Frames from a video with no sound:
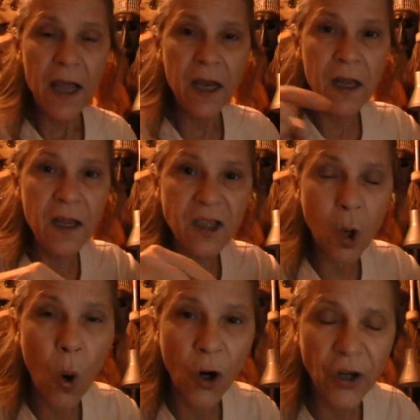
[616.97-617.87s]
and in this
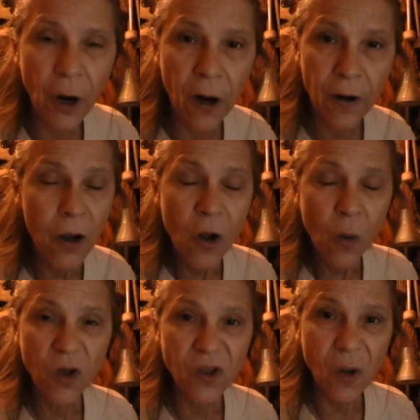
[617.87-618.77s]
courtyard
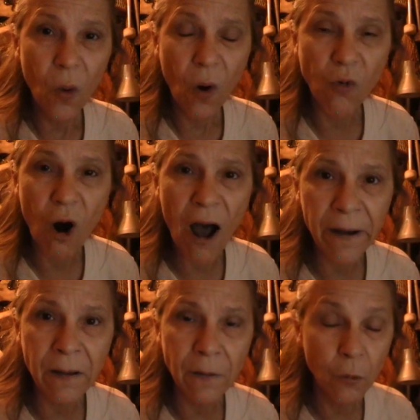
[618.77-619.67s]

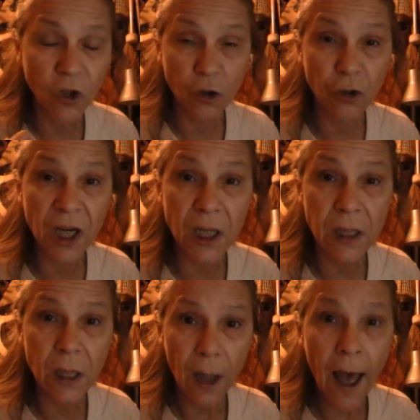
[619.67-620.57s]
were
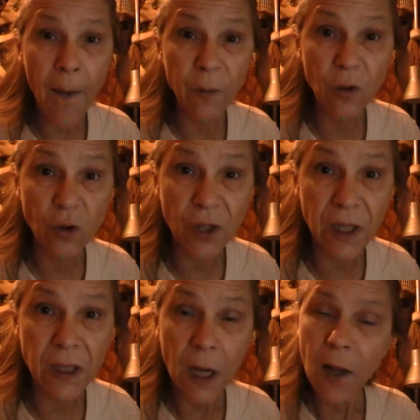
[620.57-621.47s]
trees, apple
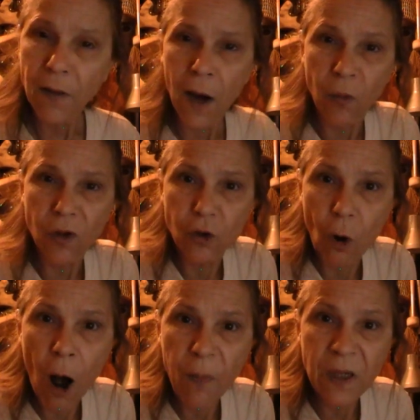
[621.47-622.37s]
trees that were
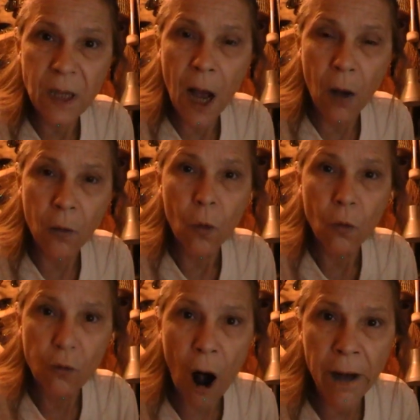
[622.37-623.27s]
dropping down
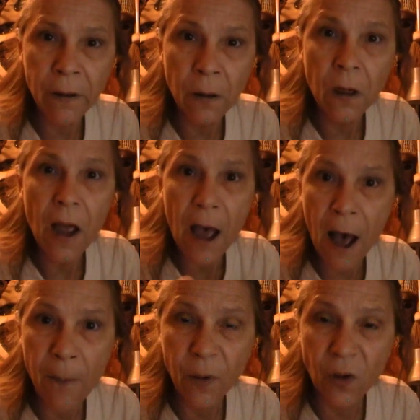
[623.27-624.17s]
rotten
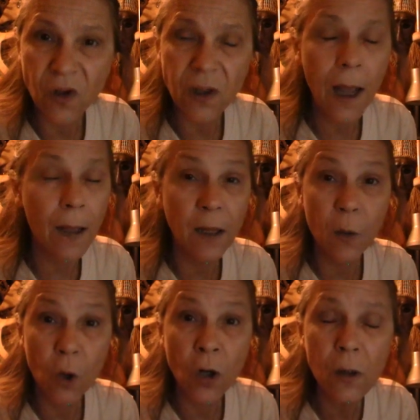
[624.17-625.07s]
apples, and
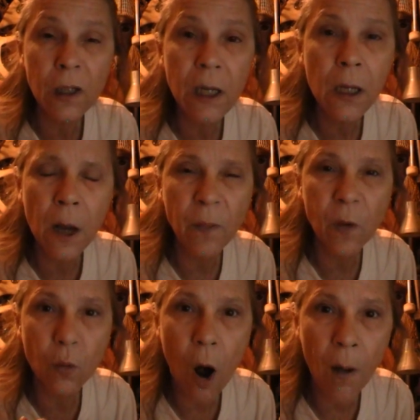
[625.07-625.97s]
they weren't cleaning
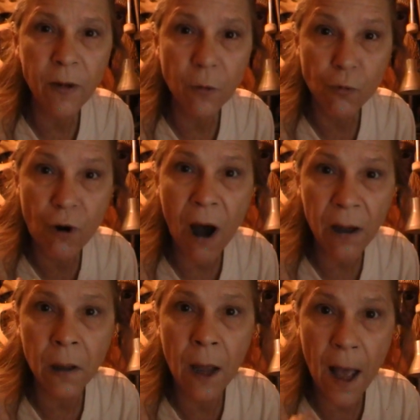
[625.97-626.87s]
up the
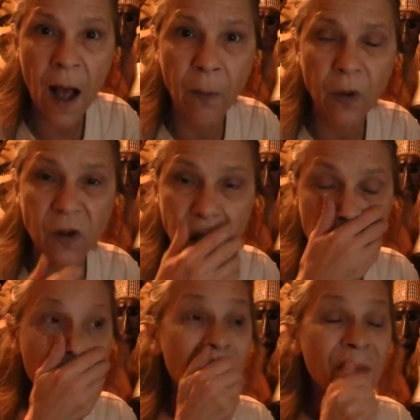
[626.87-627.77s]
rotten apples.
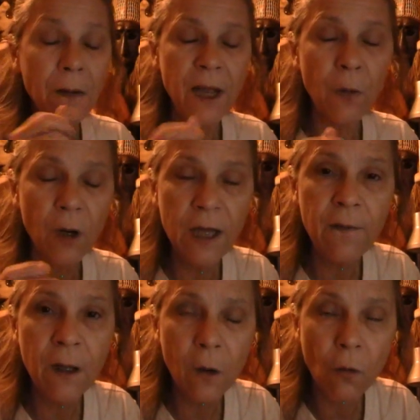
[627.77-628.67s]
They were
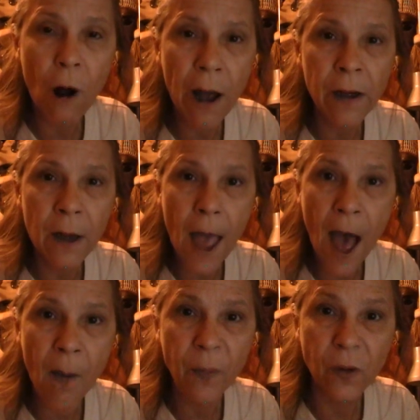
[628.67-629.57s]
leaving the rotten
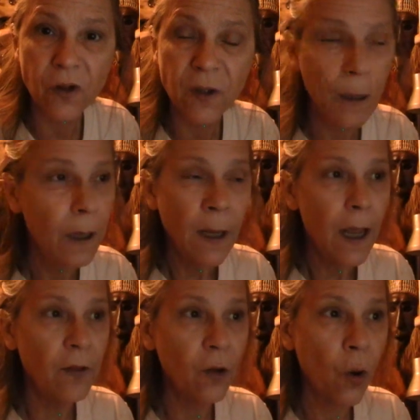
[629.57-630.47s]
apples,
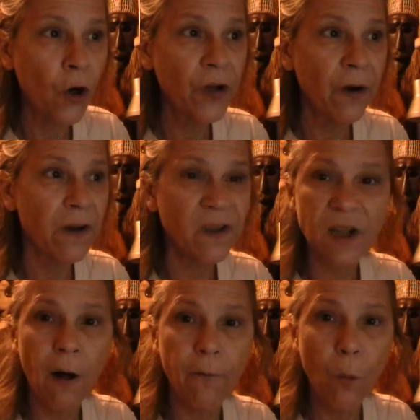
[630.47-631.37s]
and the courtyard
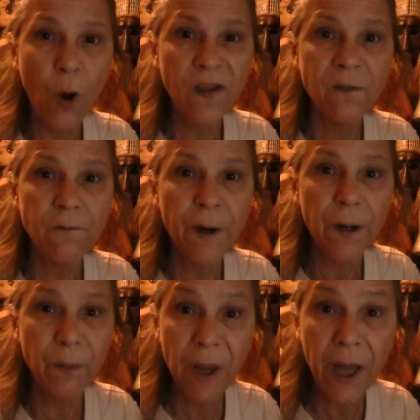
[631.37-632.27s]
itself wasn't
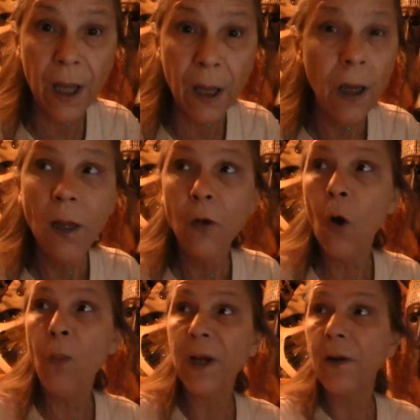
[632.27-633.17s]
very big,
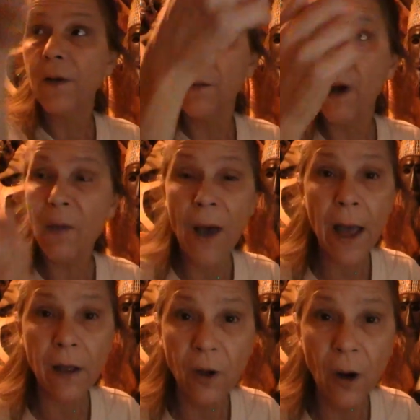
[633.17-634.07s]
no bigger than my
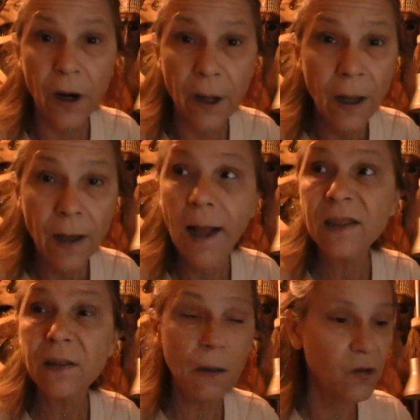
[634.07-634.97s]
backyard.
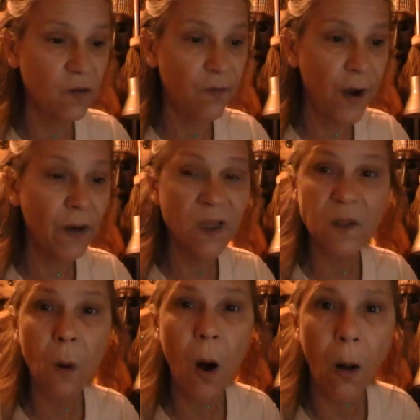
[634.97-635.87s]
It's very
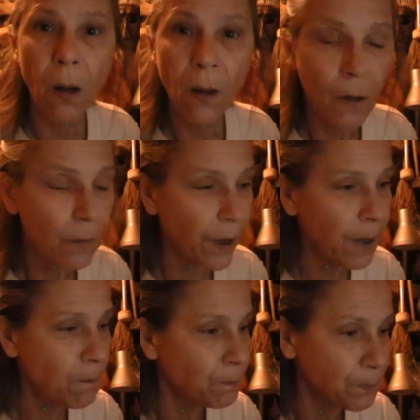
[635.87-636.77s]
small,
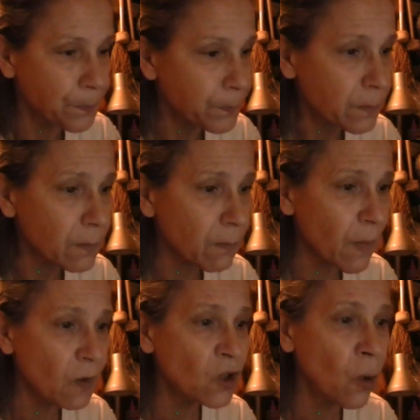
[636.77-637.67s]
right?
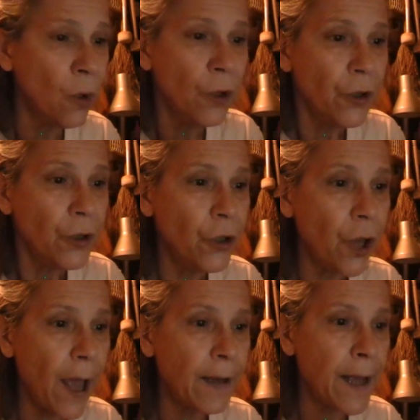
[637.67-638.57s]
So,
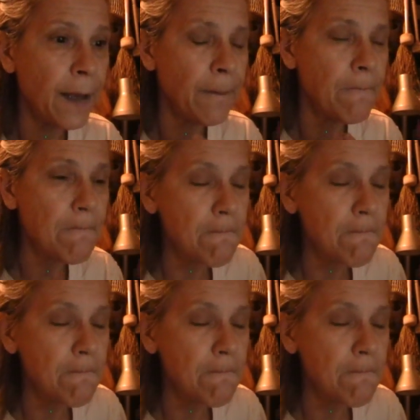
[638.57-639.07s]
and then